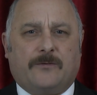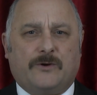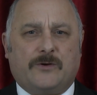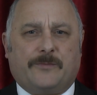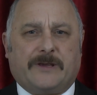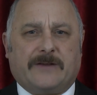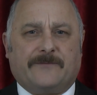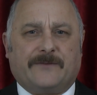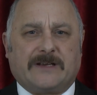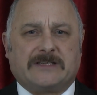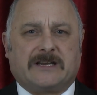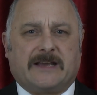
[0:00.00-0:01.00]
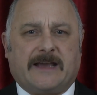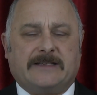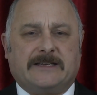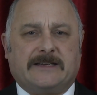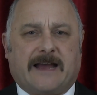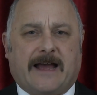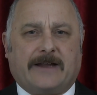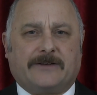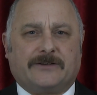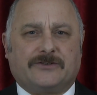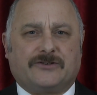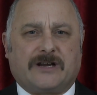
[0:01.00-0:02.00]
will be investigated
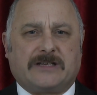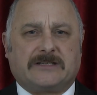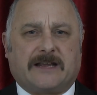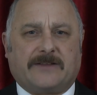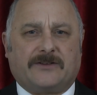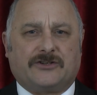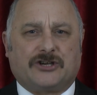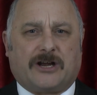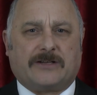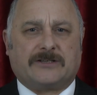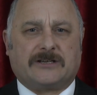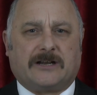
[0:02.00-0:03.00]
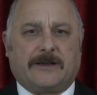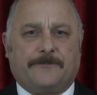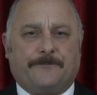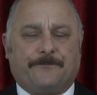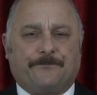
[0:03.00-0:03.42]
and addressed, said the Chancellor.